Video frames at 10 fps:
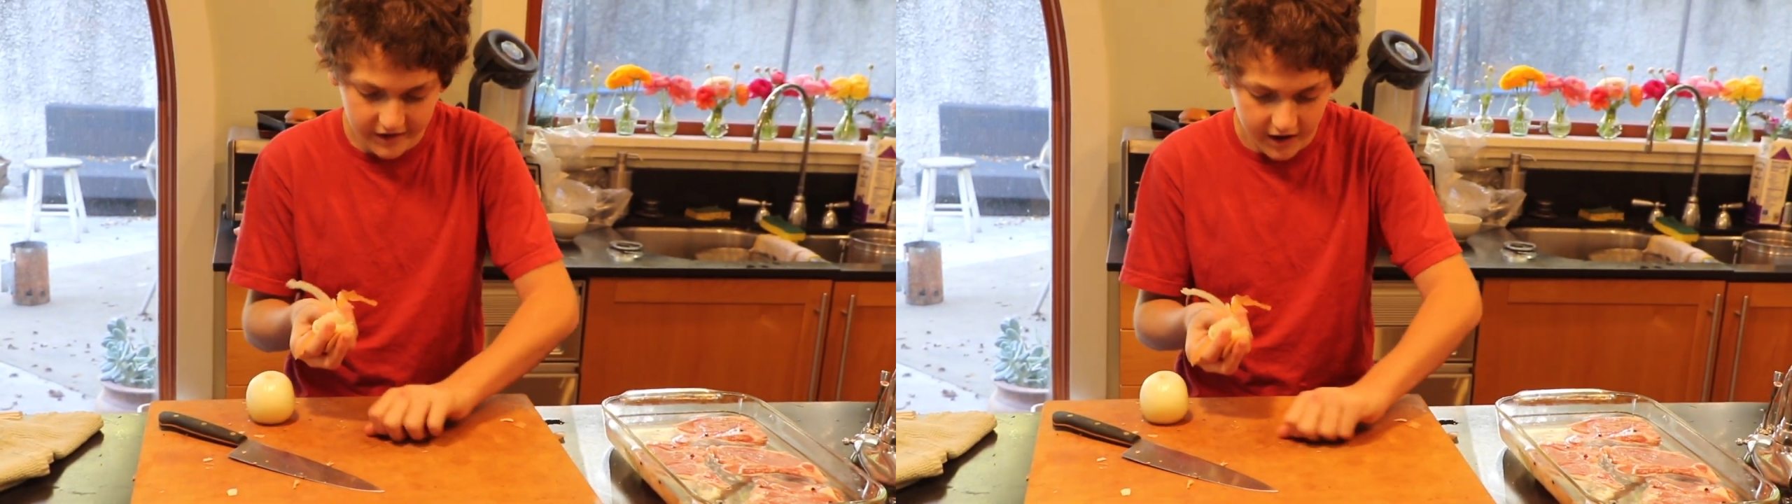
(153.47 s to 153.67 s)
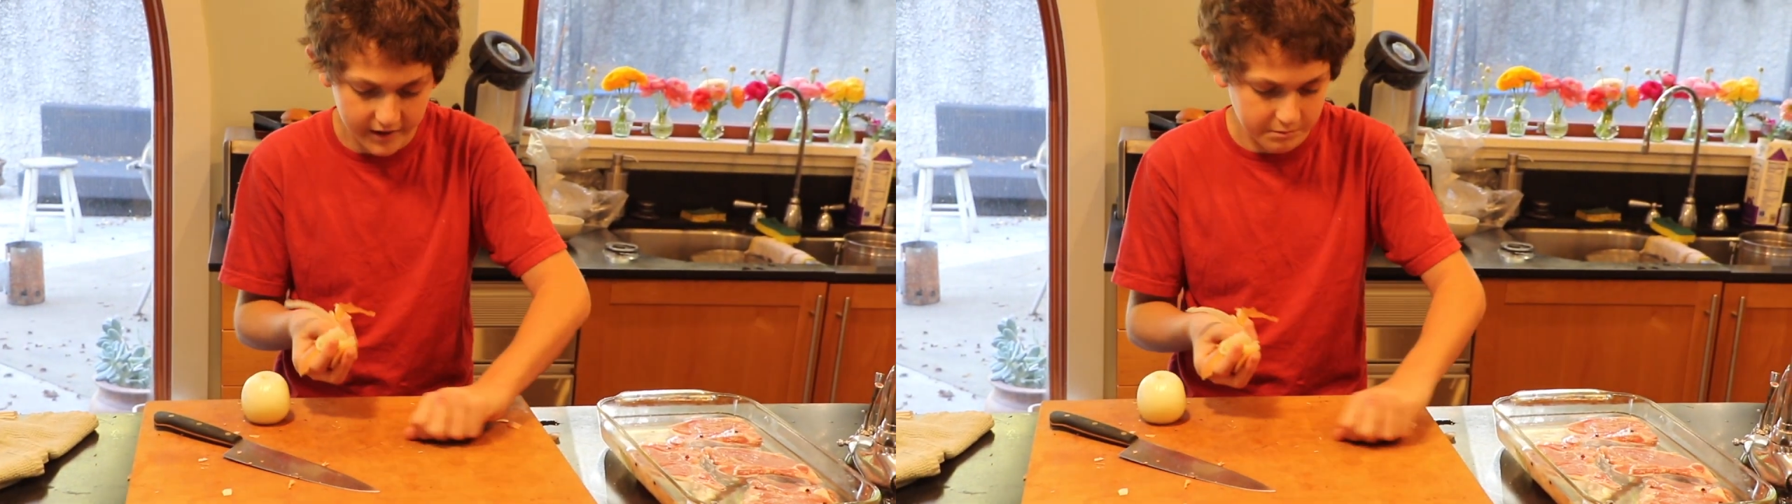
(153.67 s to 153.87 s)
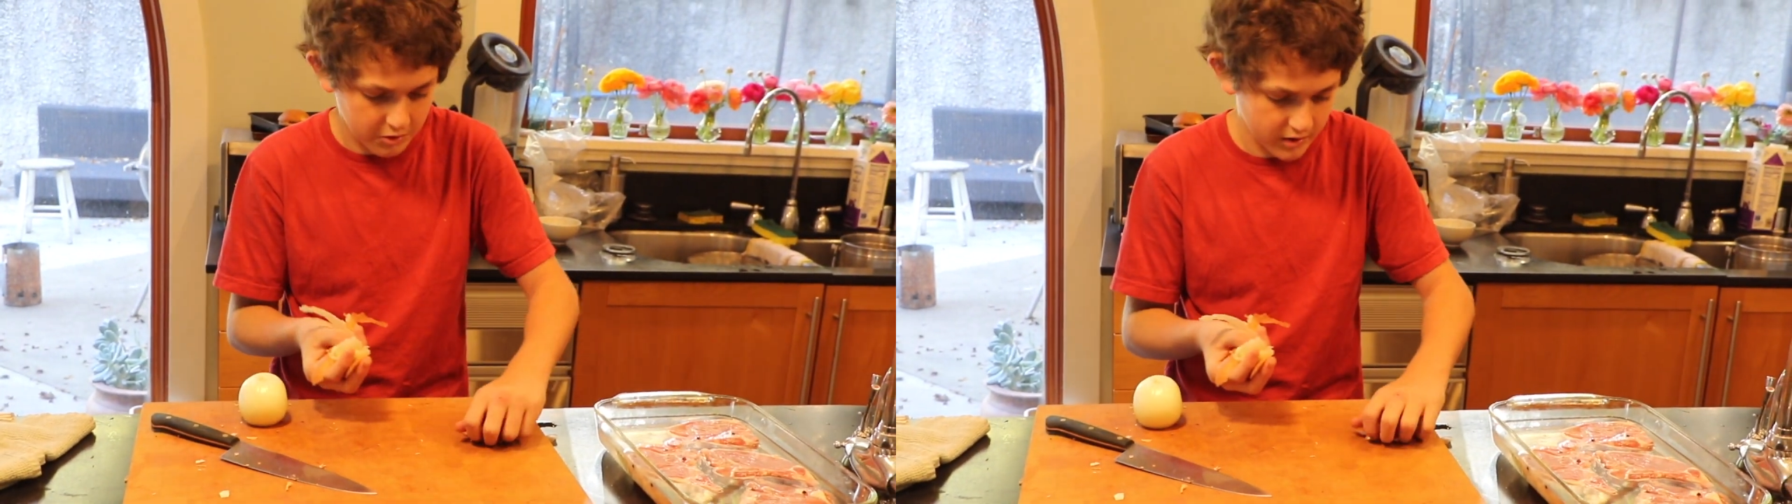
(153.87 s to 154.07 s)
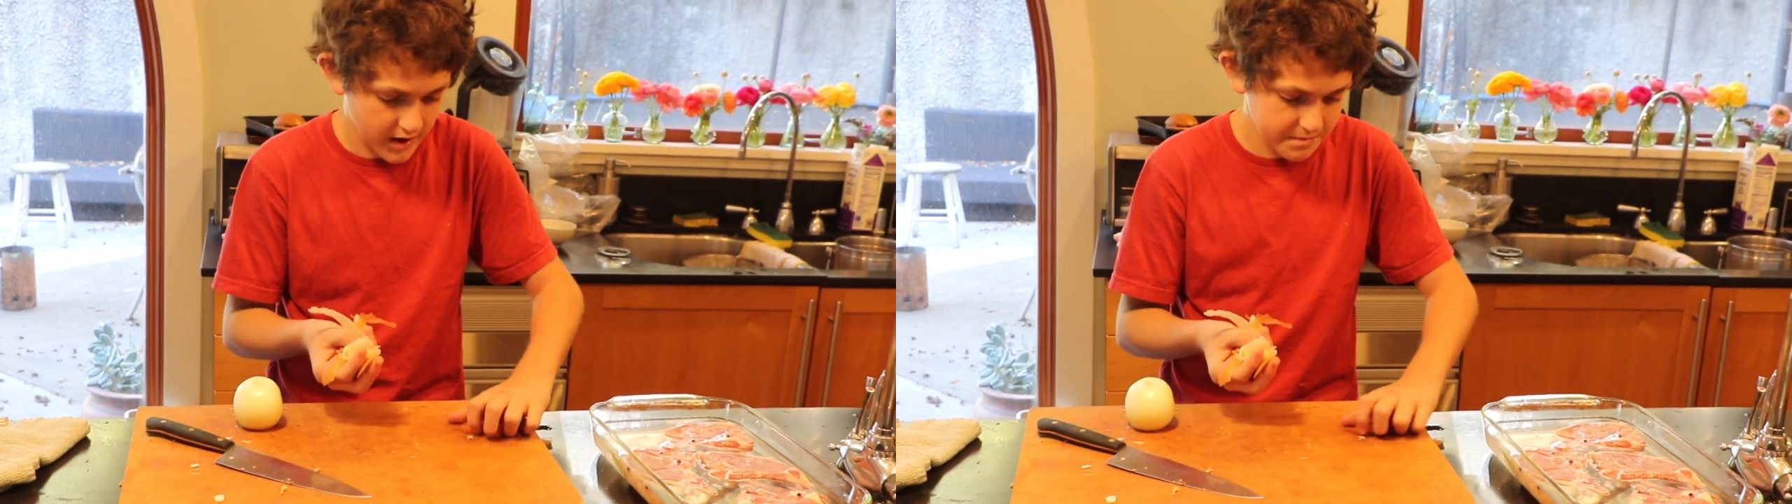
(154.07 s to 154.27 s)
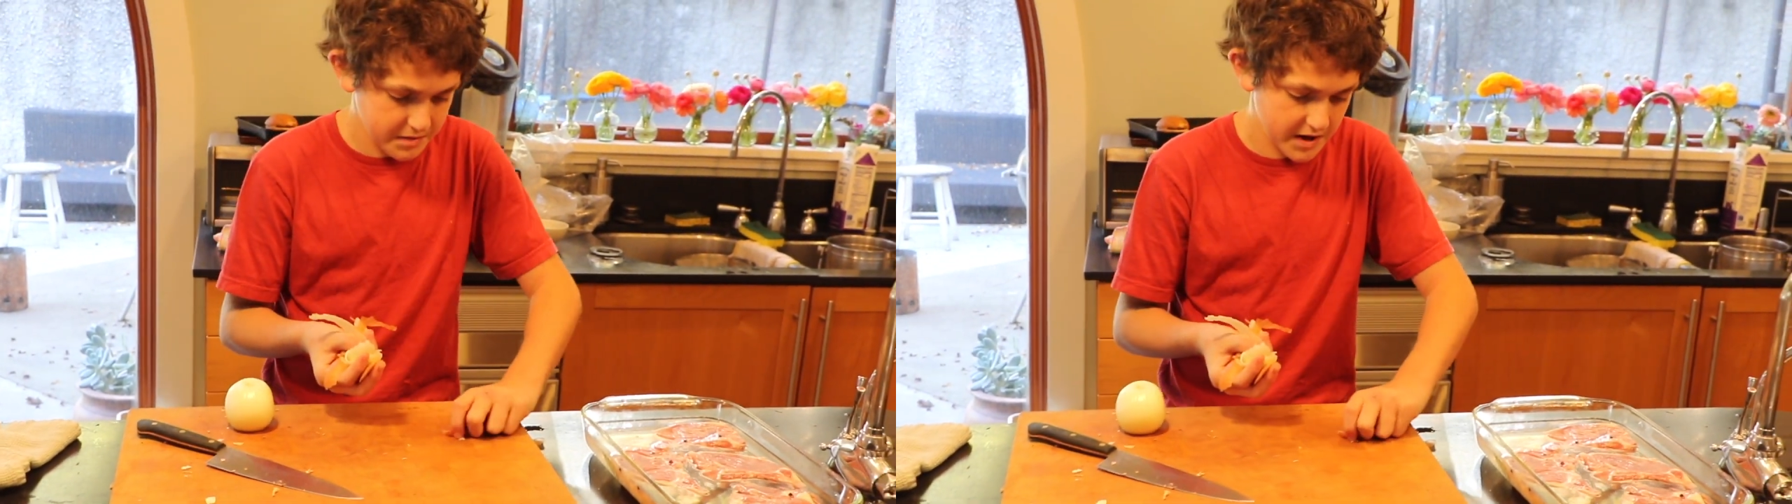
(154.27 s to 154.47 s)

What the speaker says: the cutting board up